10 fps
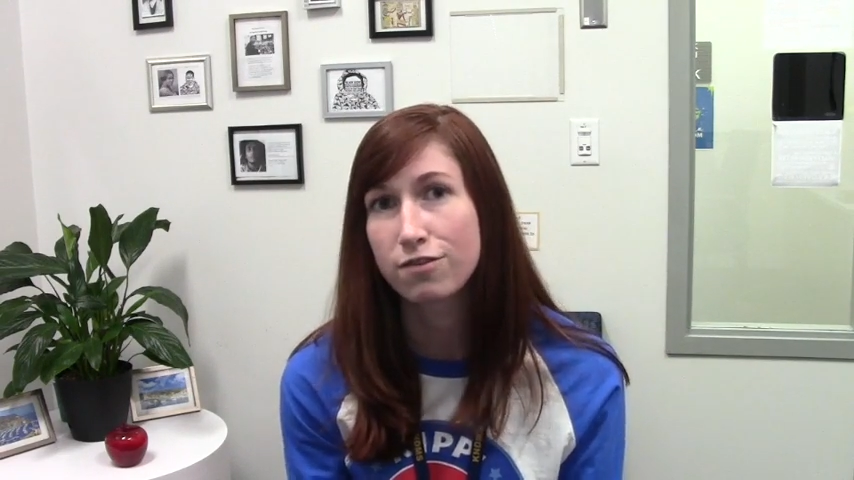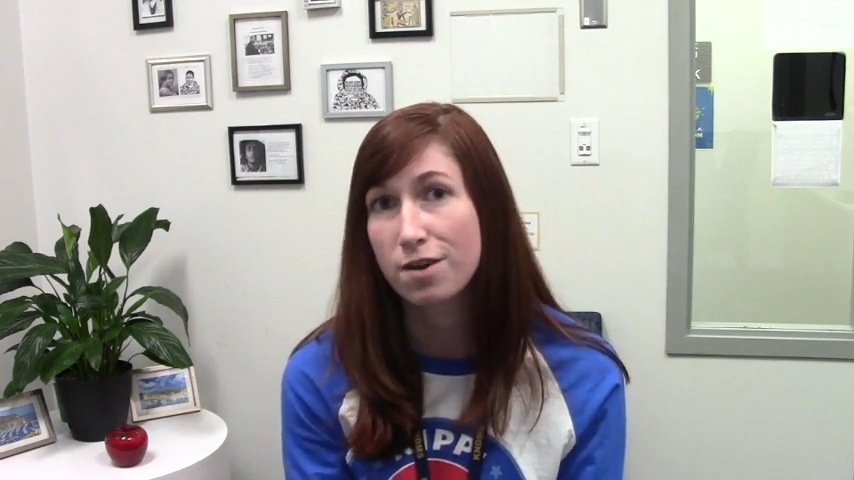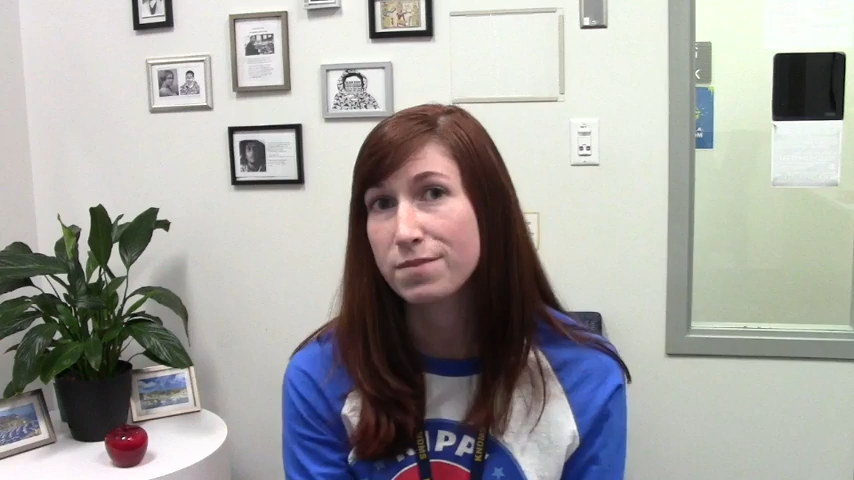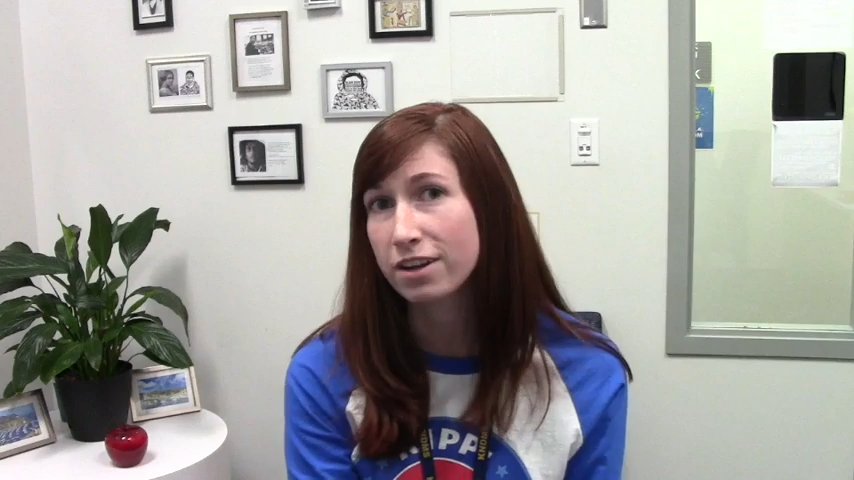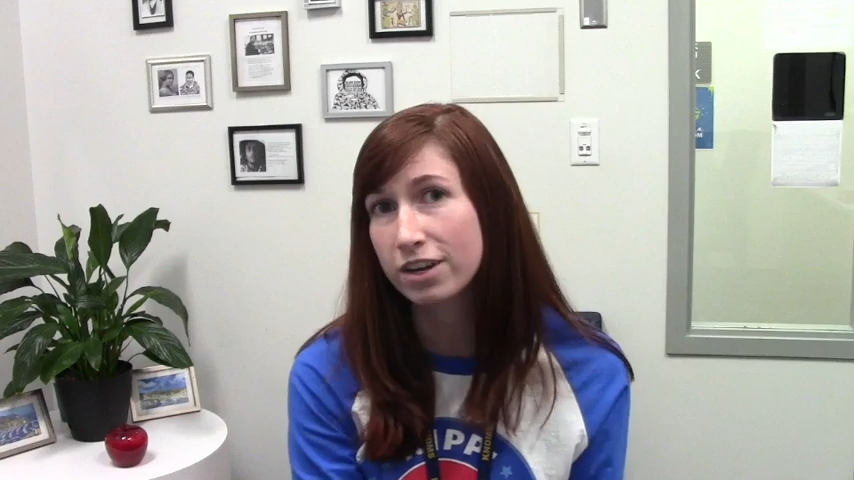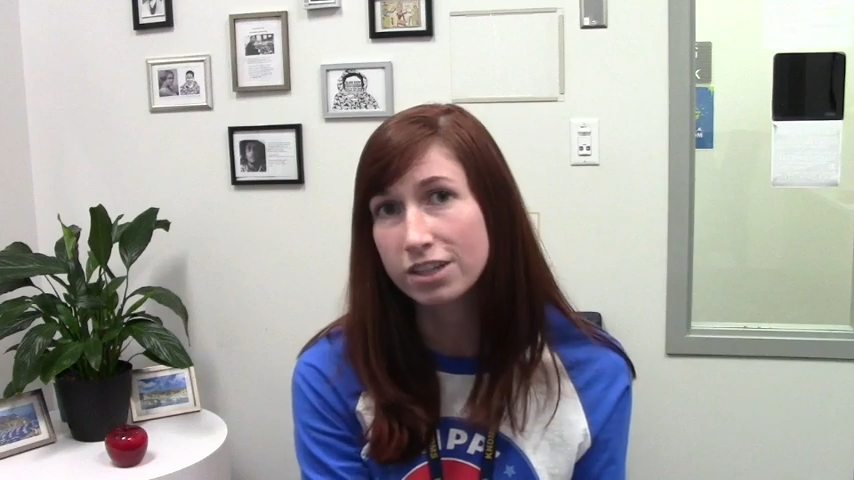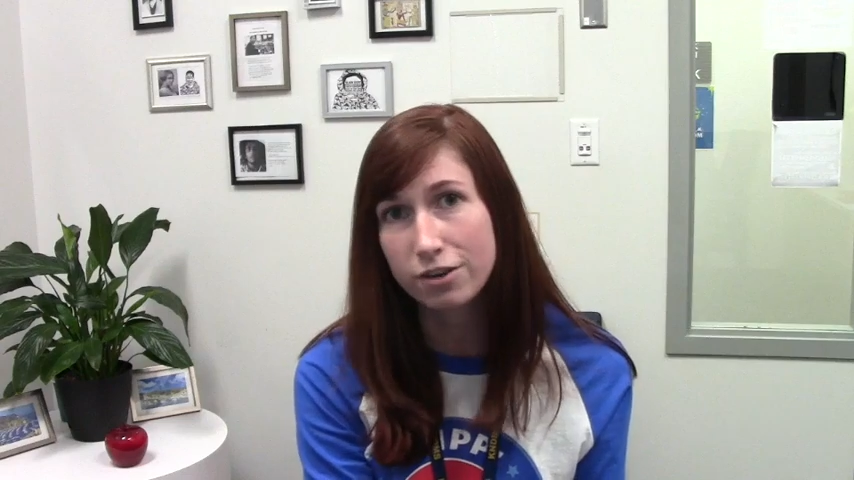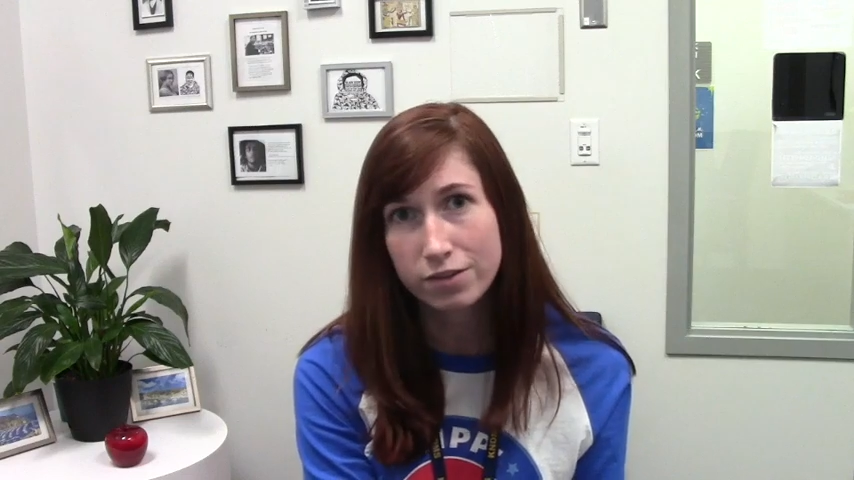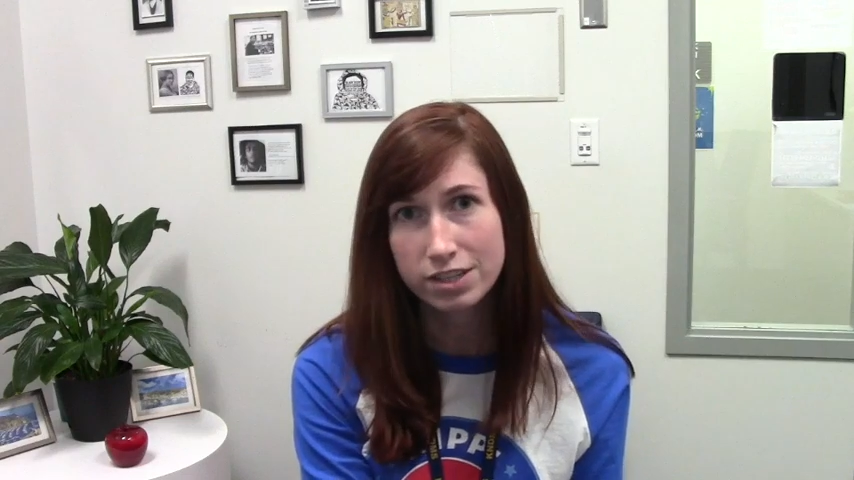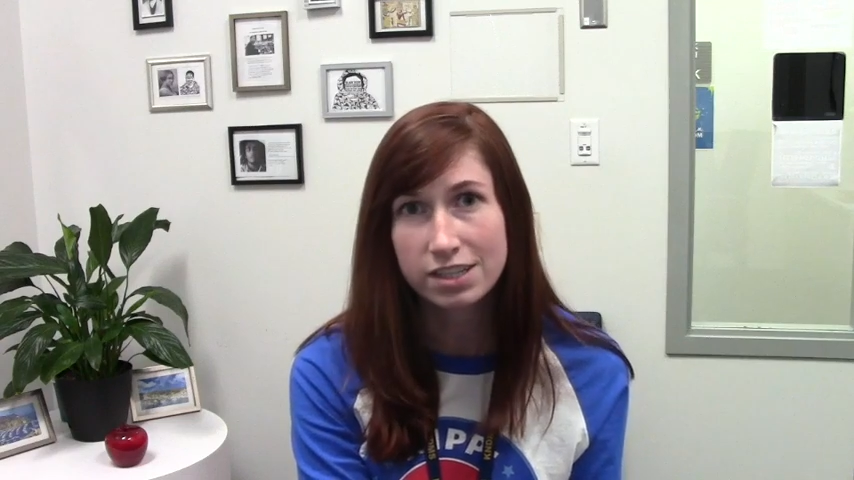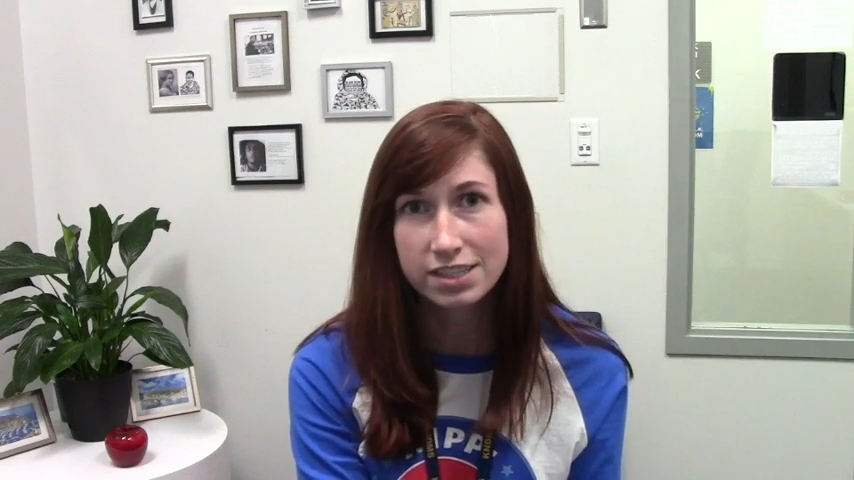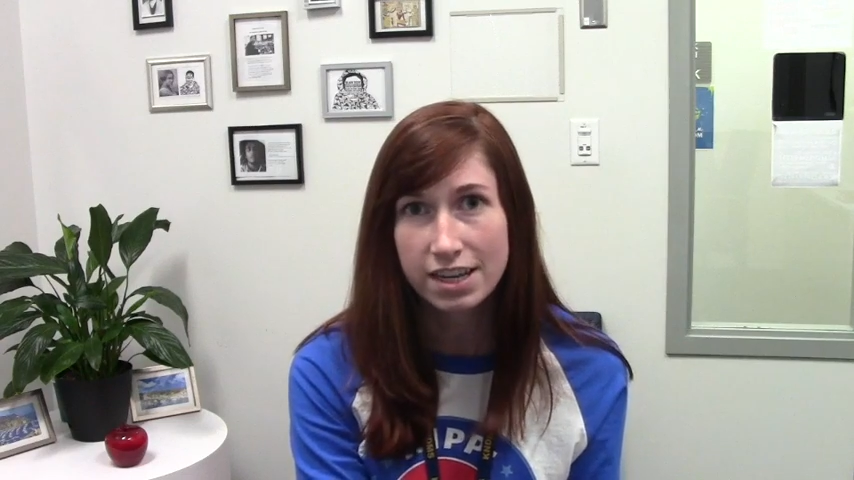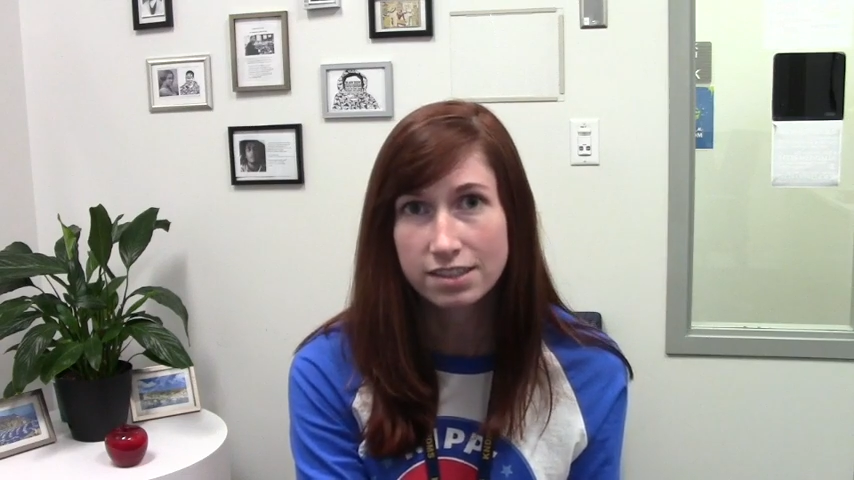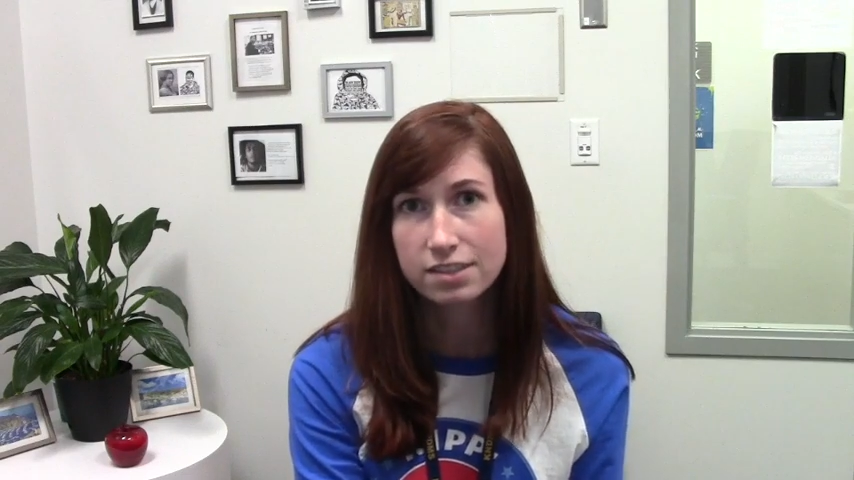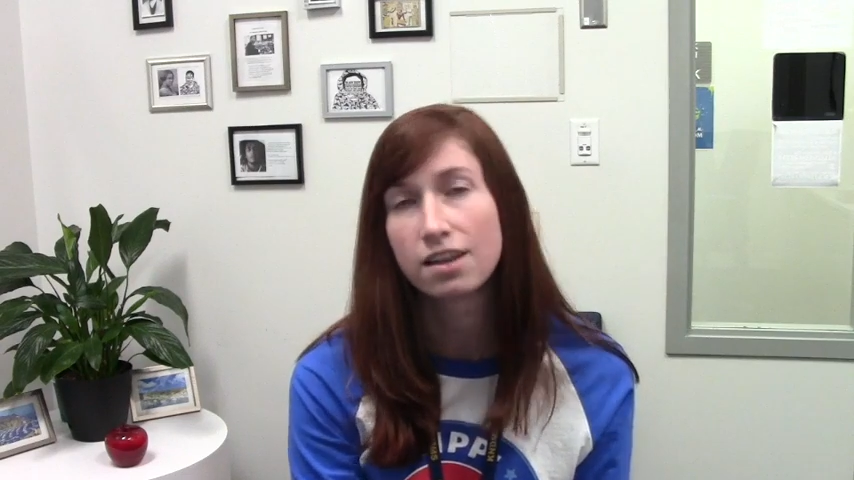from that criteria for
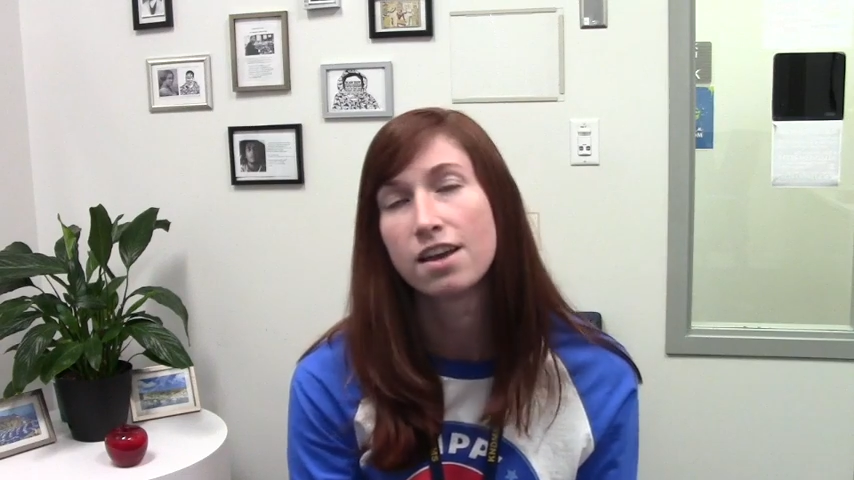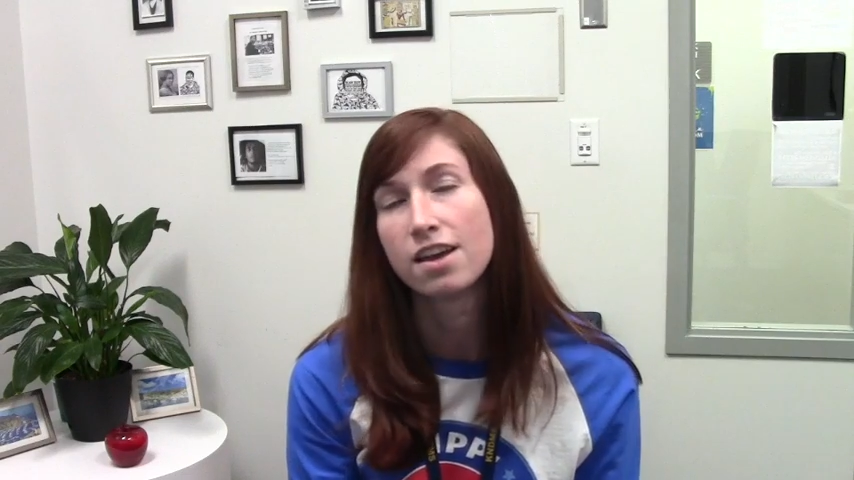success,